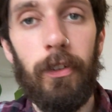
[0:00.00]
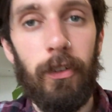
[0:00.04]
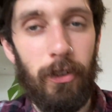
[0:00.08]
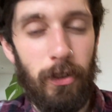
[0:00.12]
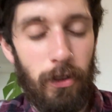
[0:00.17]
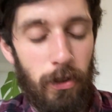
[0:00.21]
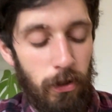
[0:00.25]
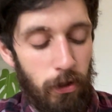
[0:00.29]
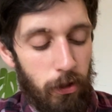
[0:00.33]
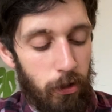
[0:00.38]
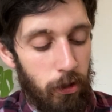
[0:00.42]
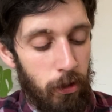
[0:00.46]
So
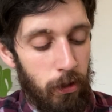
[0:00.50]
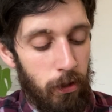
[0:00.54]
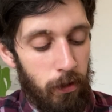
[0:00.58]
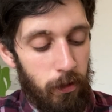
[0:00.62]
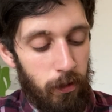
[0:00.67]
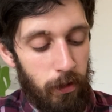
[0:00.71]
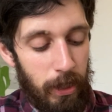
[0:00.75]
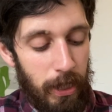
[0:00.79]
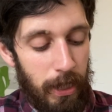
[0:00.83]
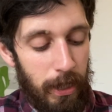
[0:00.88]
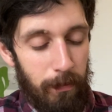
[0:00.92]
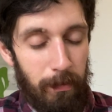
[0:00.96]
uke 2
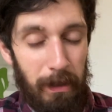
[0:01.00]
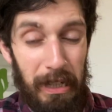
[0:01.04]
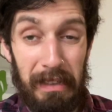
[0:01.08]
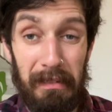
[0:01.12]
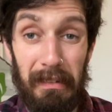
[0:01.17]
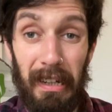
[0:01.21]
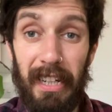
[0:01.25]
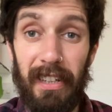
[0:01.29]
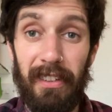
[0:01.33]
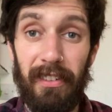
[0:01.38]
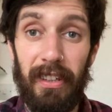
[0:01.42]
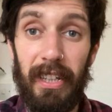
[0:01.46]
is
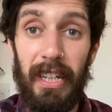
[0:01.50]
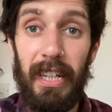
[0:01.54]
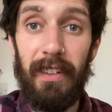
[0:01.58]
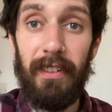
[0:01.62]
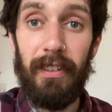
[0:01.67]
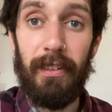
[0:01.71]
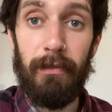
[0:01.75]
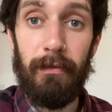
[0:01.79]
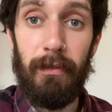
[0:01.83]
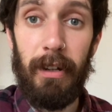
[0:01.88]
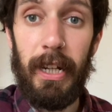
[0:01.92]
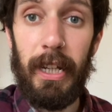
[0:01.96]
nice and
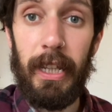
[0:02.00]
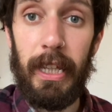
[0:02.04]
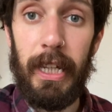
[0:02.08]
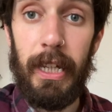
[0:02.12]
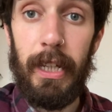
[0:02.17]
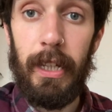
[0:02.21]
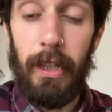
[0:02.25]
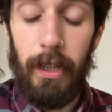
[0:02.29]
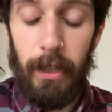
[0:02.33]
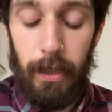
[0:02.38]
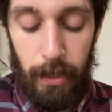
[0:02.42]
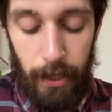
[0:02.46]
easy,
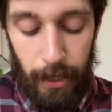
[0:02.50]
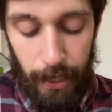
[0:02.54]
really.